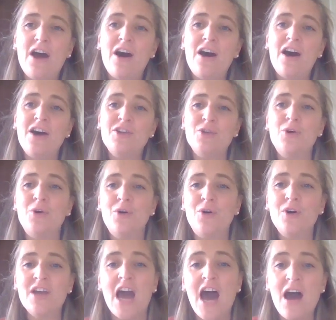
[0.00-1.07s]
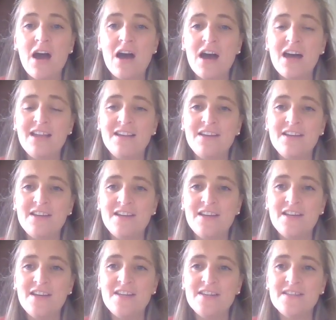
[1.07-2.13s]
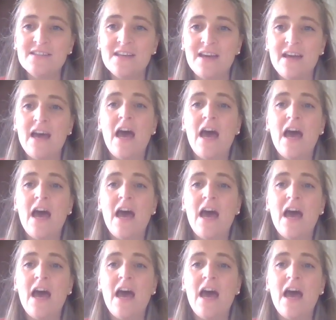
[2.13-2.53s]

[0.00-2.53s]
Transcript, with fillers: are your colours.